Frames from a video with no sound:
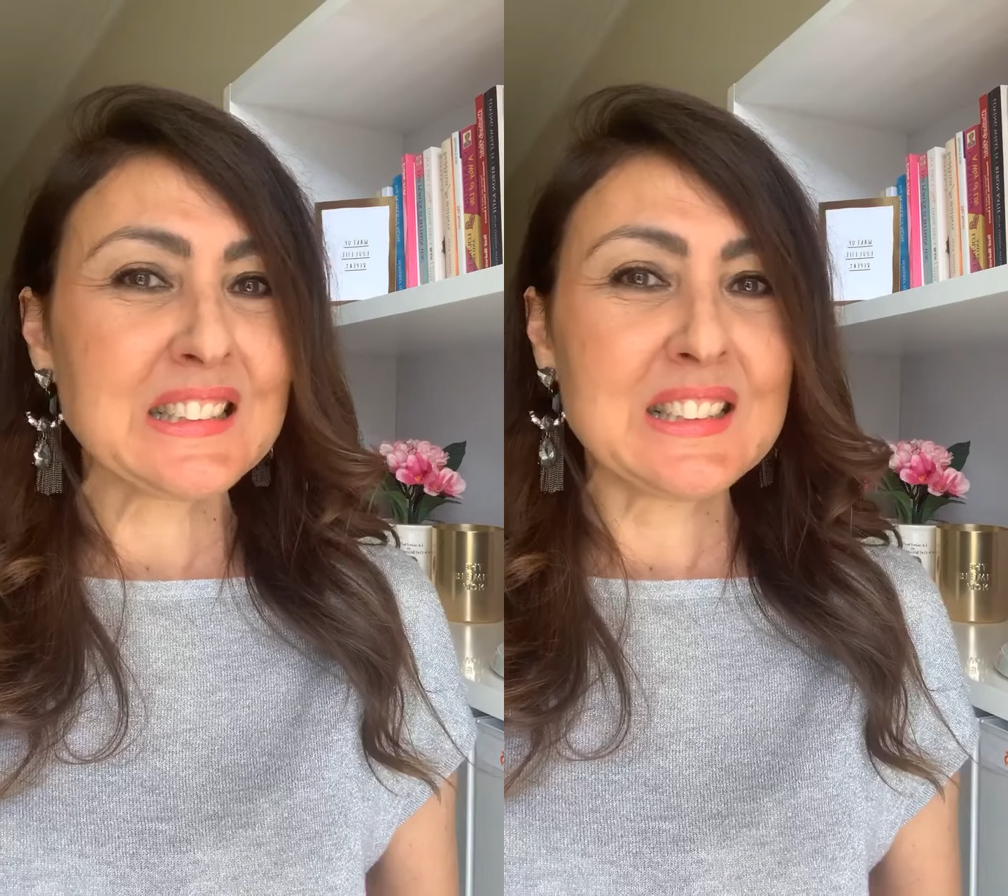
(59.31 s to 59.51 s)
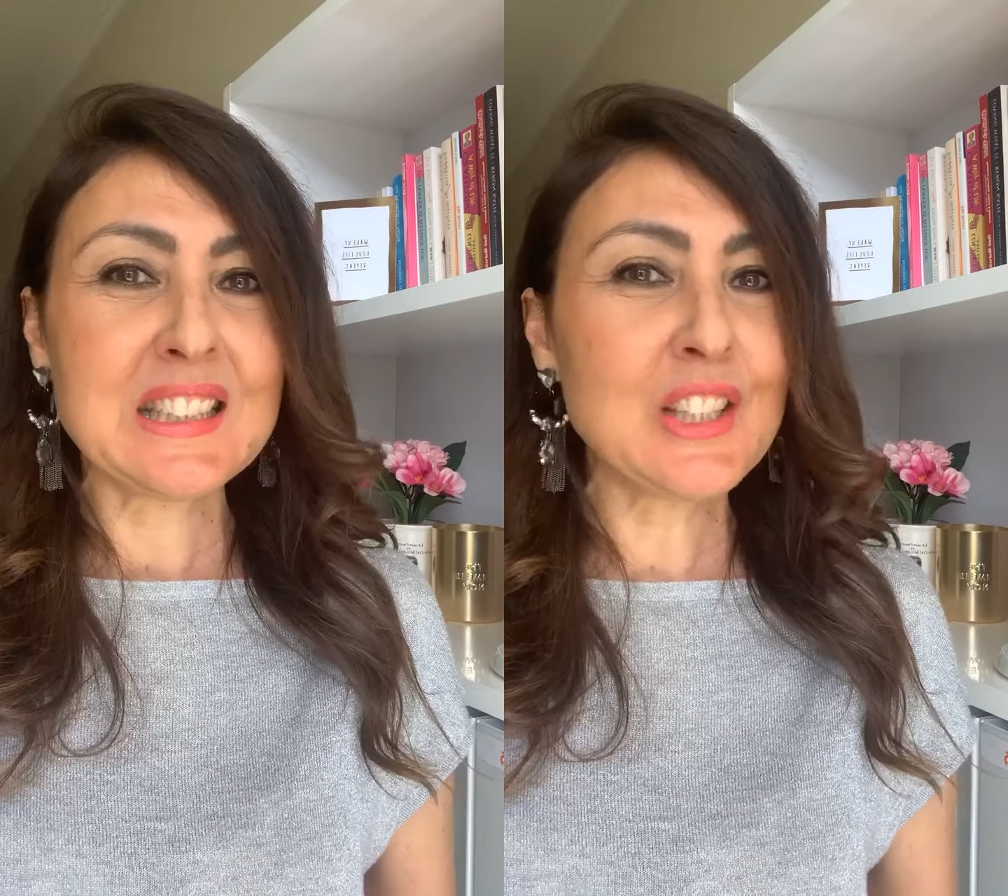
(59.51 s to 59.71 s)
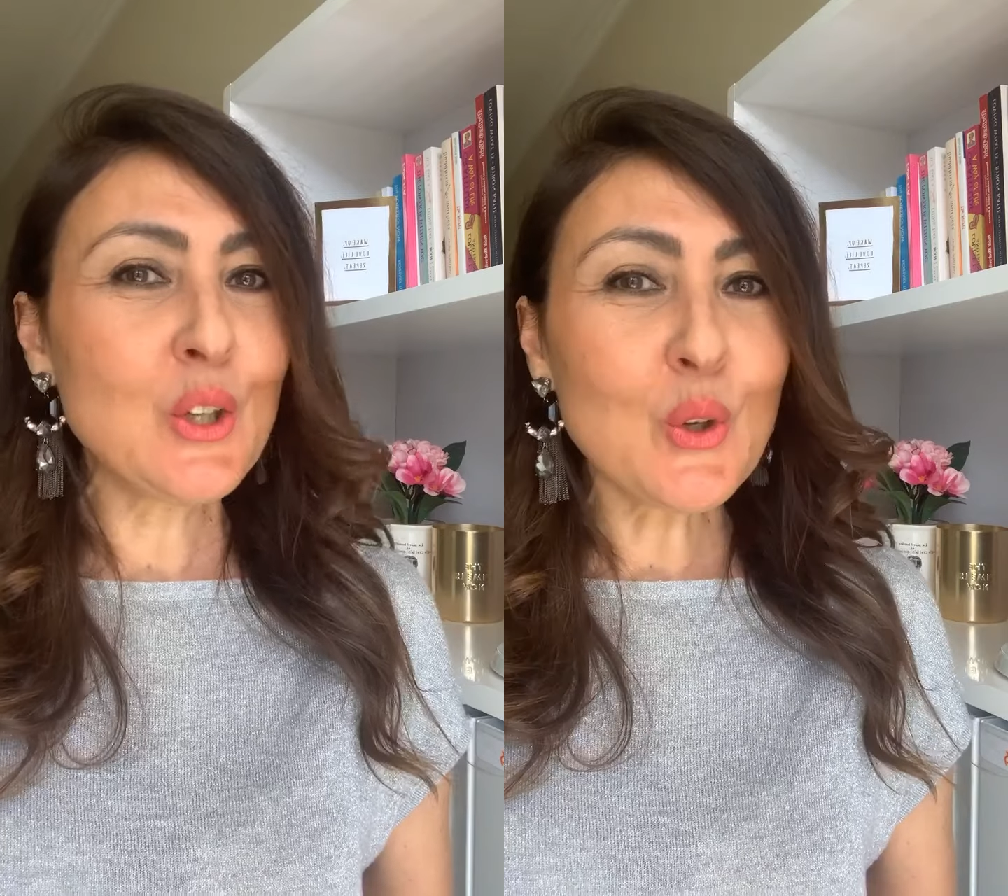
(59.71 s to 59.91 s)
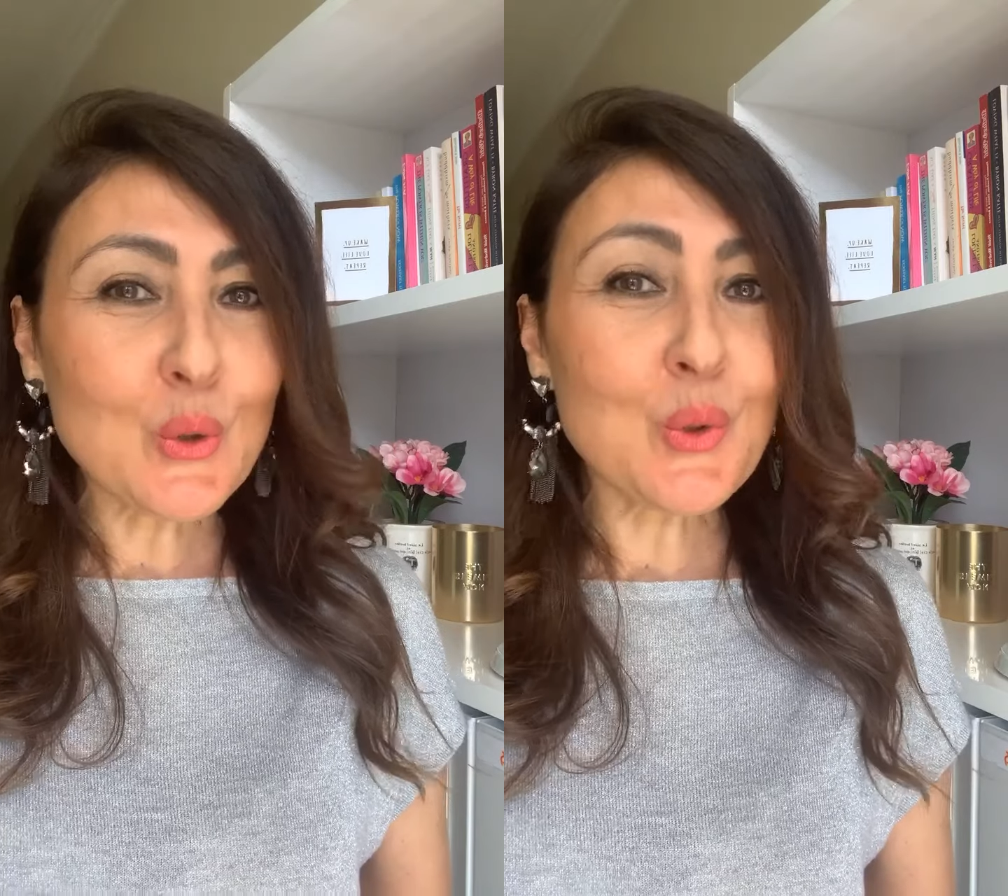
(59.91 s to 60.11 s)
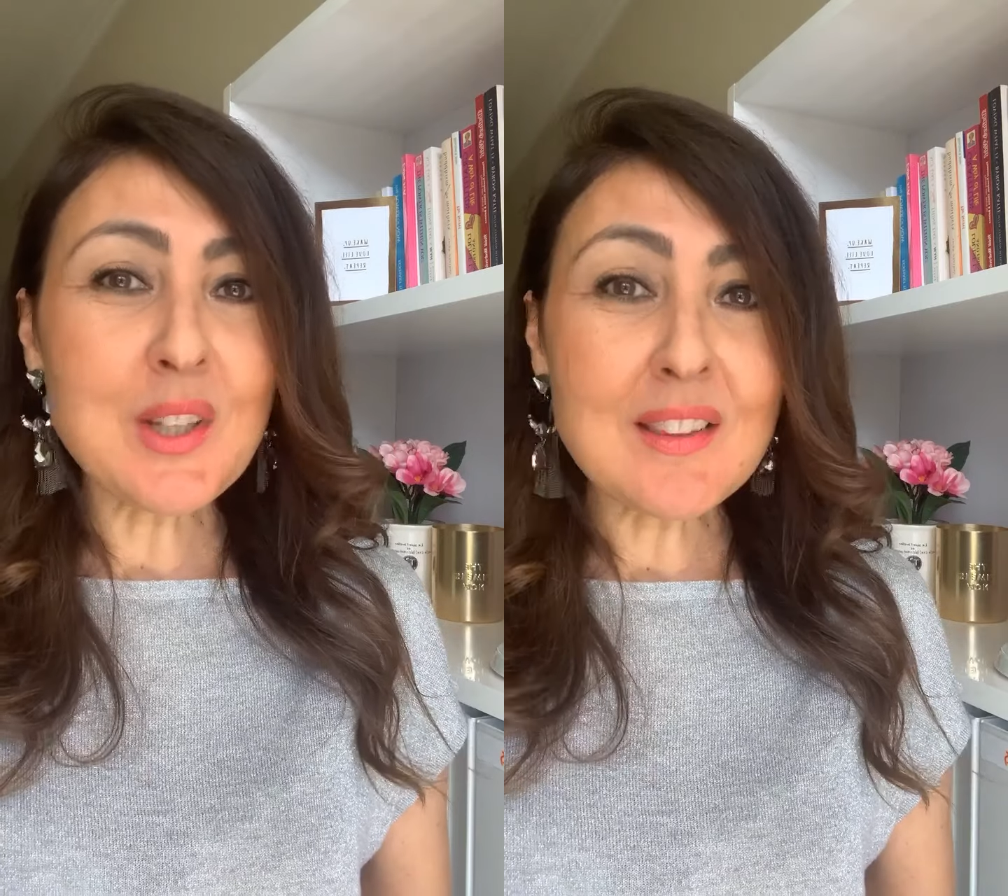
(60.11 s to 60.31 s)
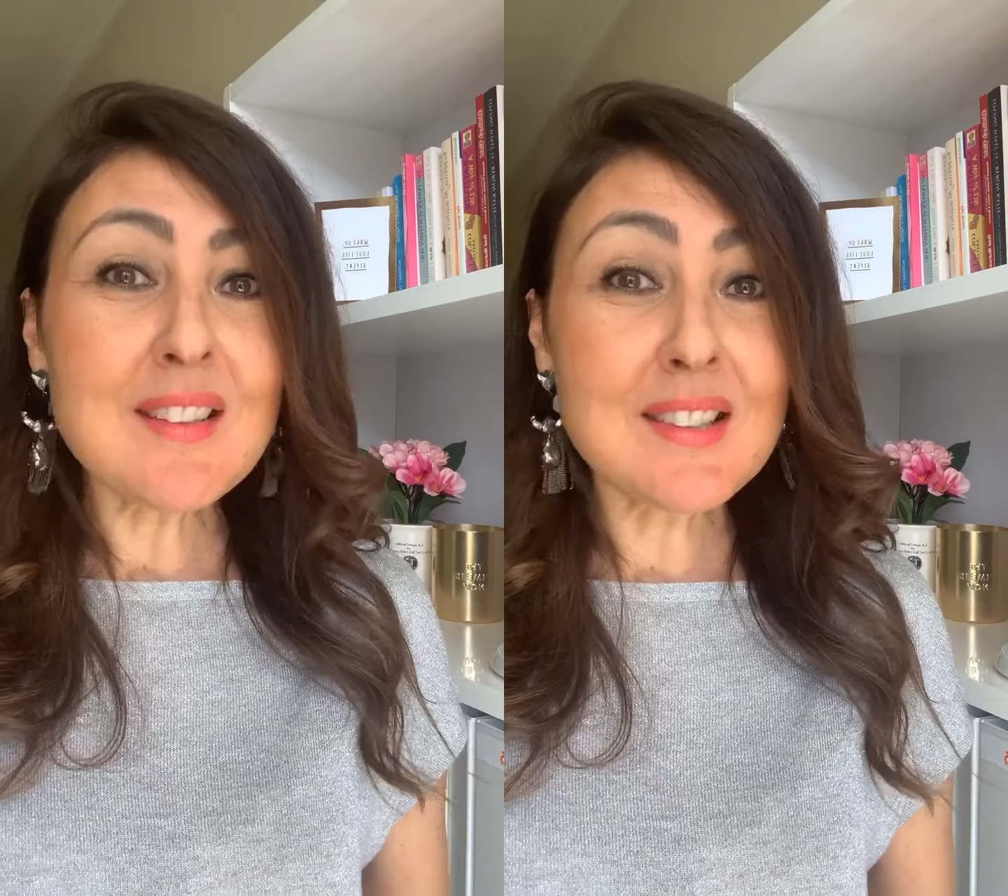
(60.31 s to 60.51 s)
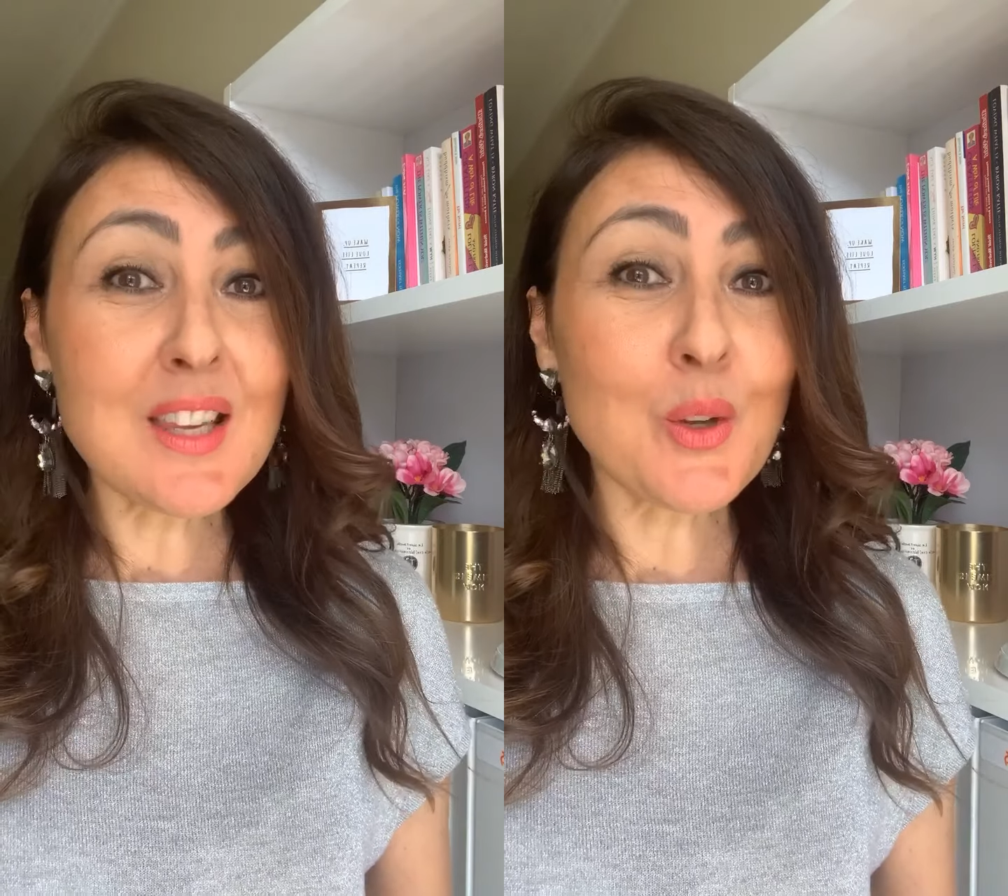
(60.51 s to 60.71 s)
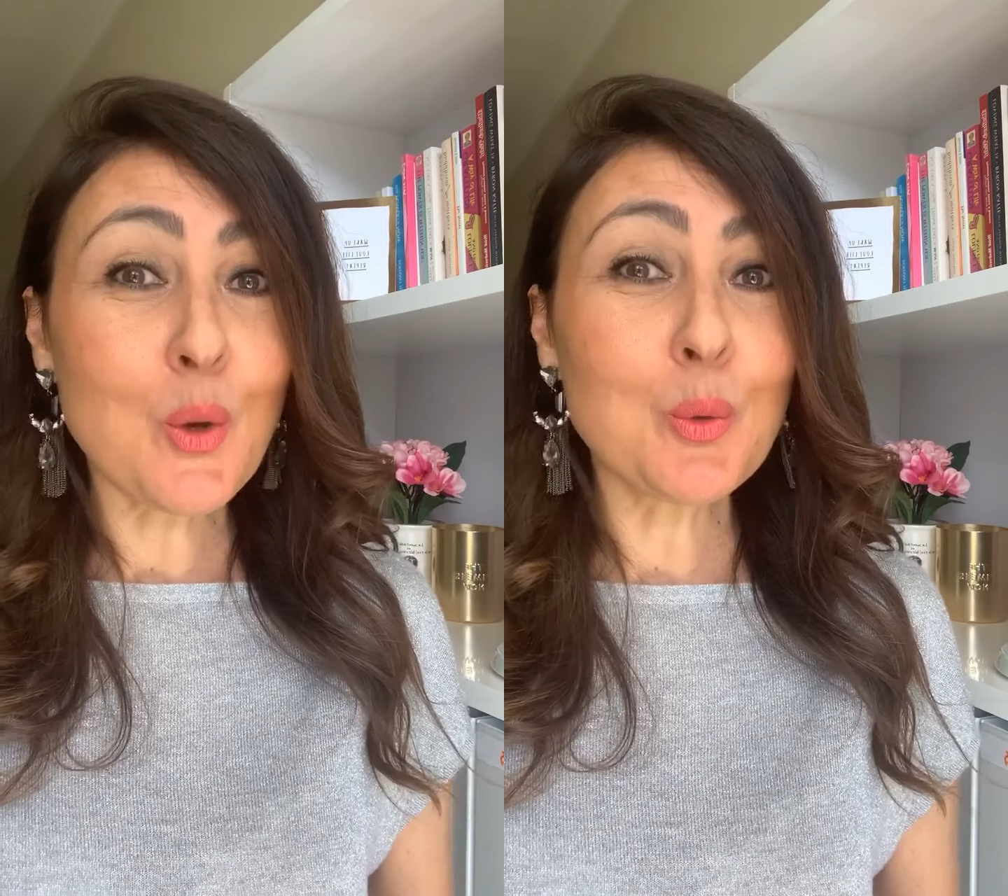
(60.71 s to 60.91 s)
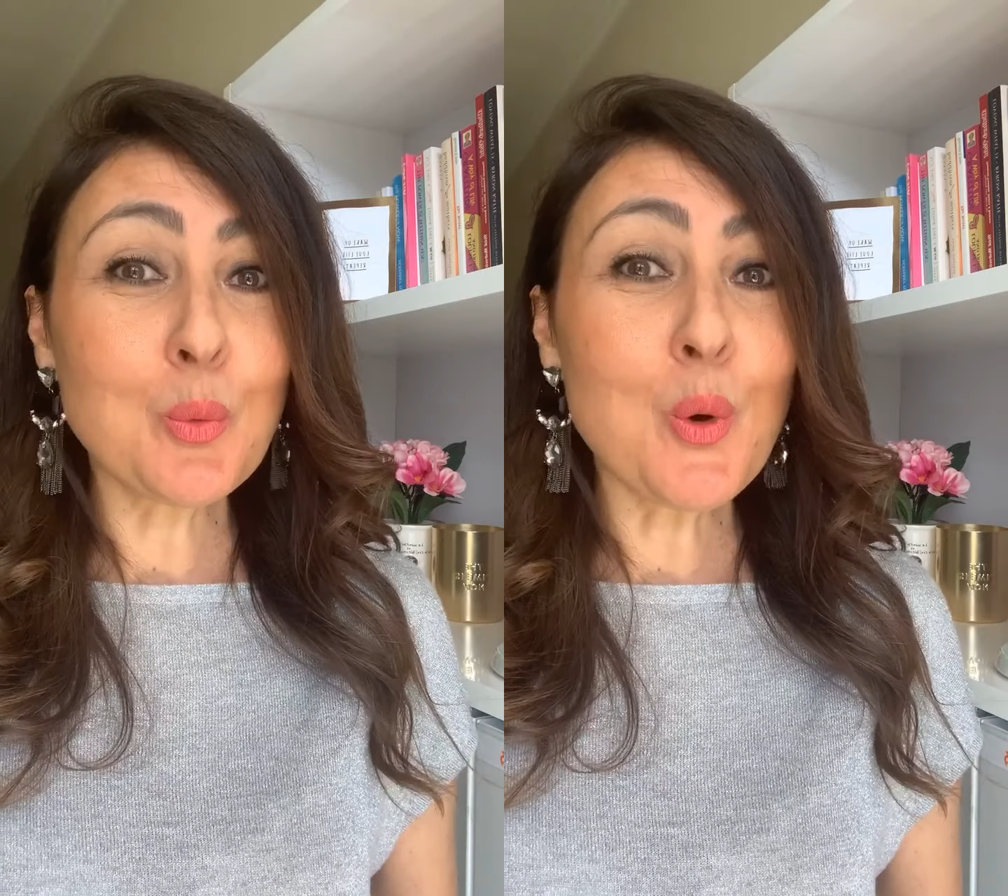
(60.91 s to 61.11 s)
you're not good at this thing called